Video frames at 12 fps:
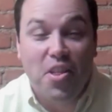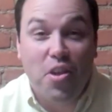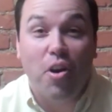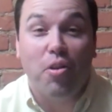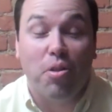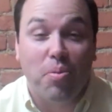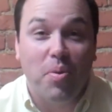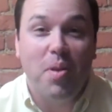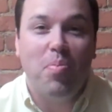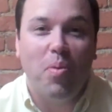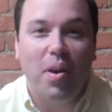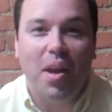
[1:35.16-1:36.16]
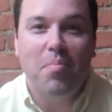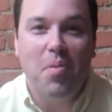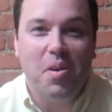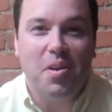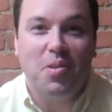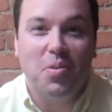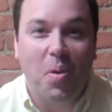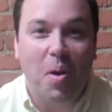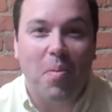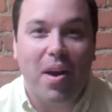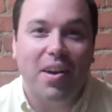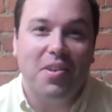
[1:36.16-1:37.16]
There are 3.8 million square
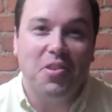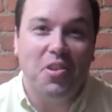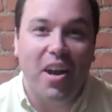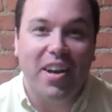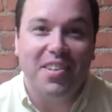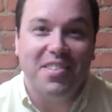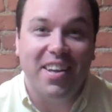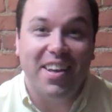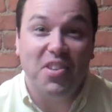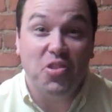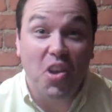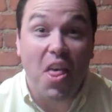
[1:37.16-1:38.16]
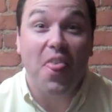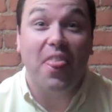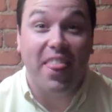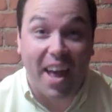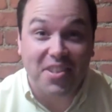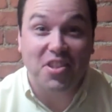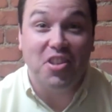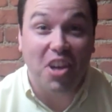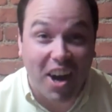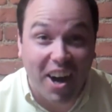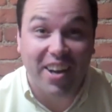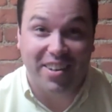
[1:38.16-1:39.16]
miles in the United States. That's a
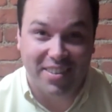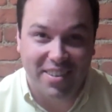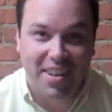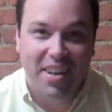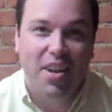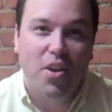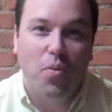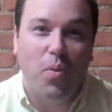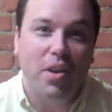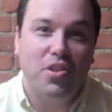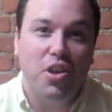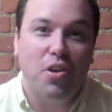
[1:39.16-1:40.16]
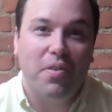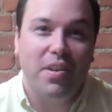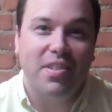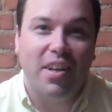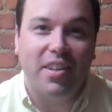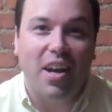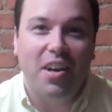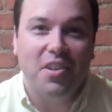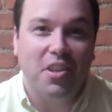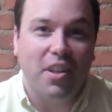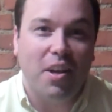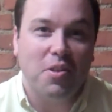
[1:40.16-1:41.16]
ton. What geofence
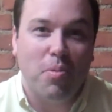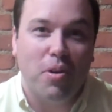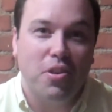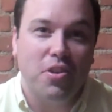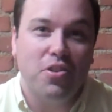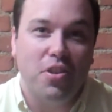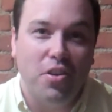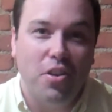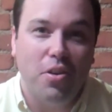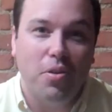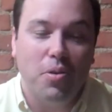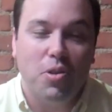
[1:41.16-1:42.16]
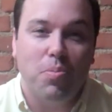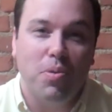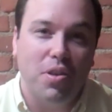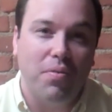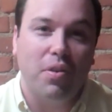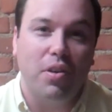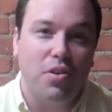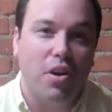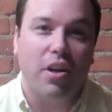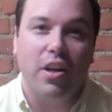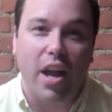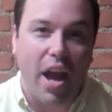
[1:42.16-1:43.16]
technology allows merchants to do is specifically
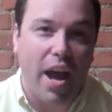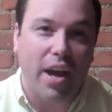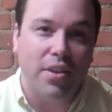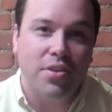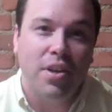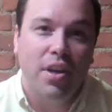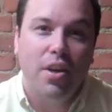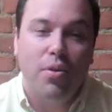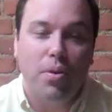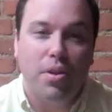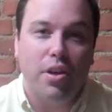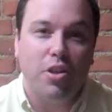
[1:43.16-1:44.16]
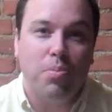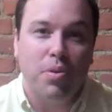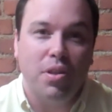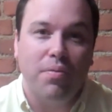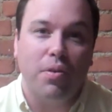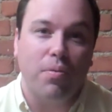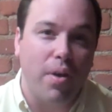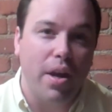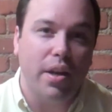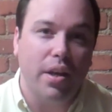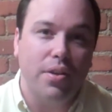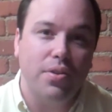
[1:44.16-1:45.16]
target ads within a specific
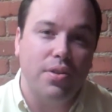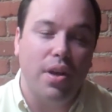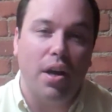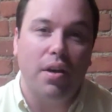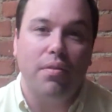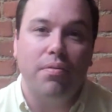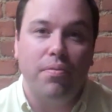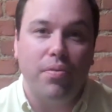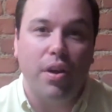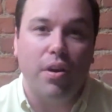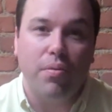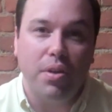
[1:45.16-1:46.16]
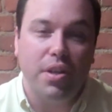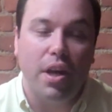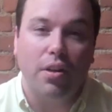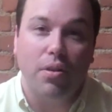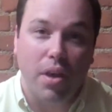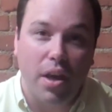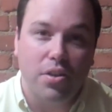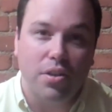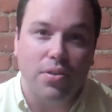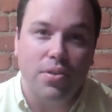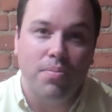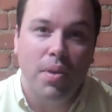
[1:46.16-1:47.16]
radius of their retail
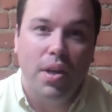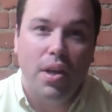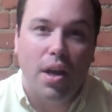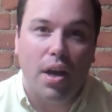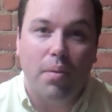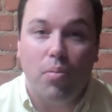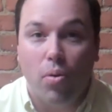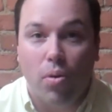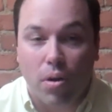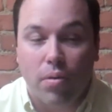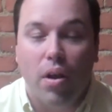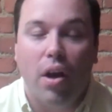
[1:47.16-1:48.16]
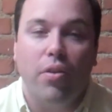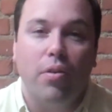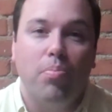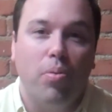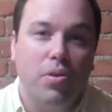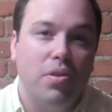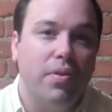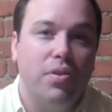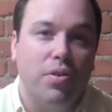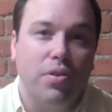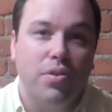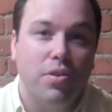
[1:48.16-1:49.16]
locations or other points of
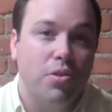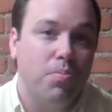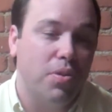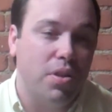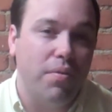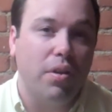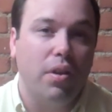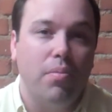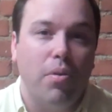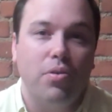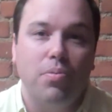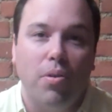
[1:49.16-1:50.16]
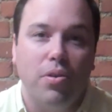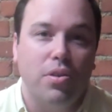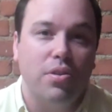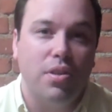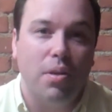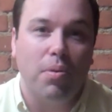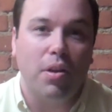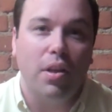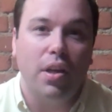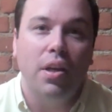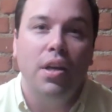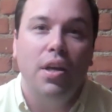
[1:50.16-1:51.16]
interest. Specifically, most merchants
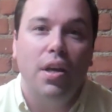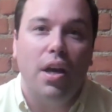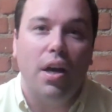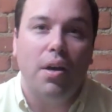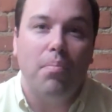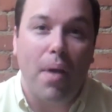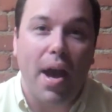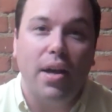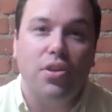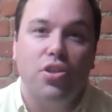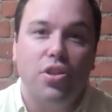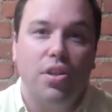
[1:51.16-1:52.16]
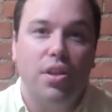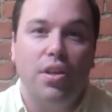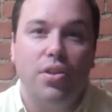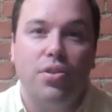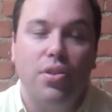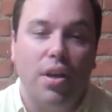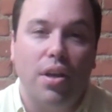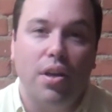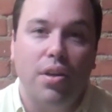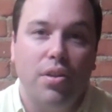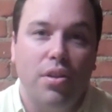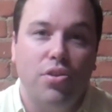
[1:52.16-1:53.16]
typically match
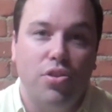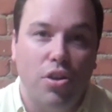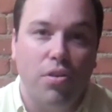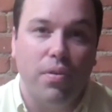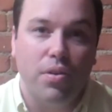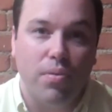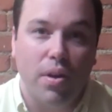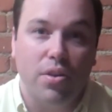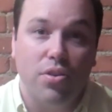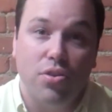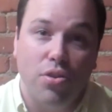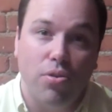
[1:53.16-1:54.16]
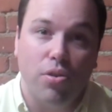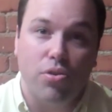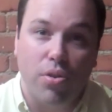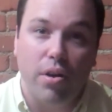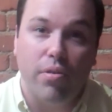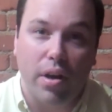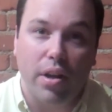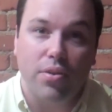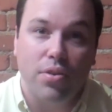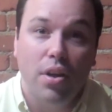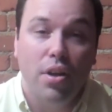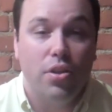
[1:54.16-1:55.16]
these geofence radiuses to their trade
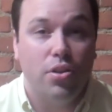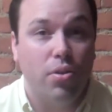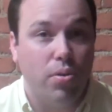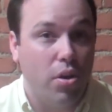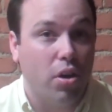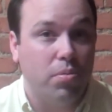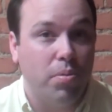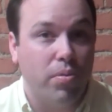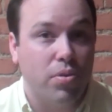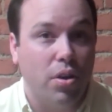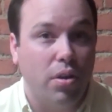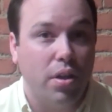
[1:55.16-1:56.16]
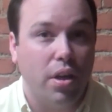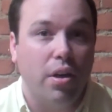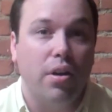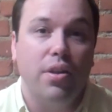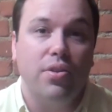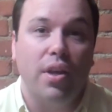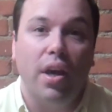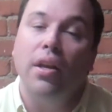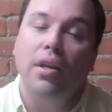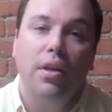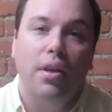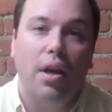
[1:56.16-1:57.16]
radius. So the ultimate result here is
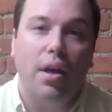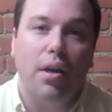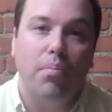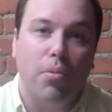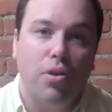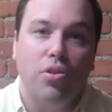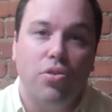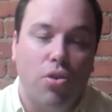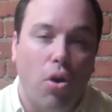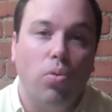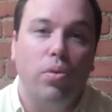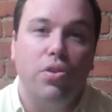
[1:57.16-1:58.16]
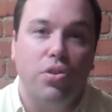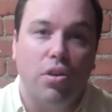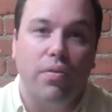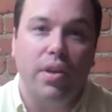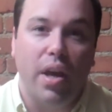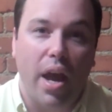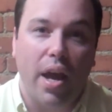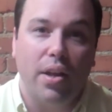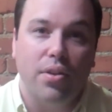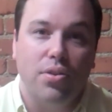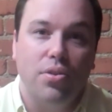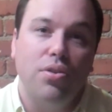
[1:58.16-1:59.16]
that merchants are only serving
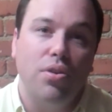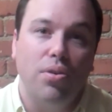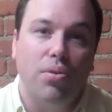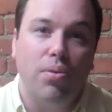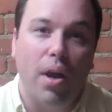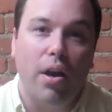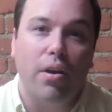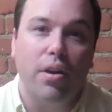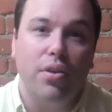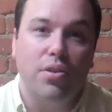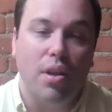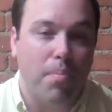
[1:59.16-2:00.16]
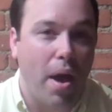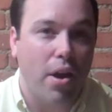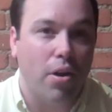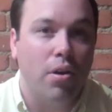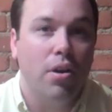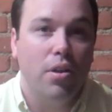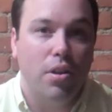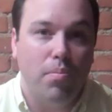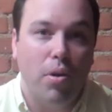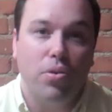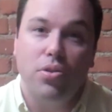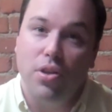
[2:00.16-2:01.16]
ads to areas that matter the
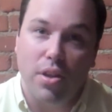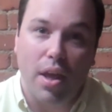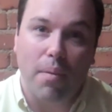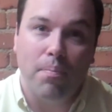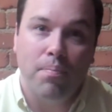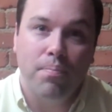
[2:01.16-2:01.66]
most to them.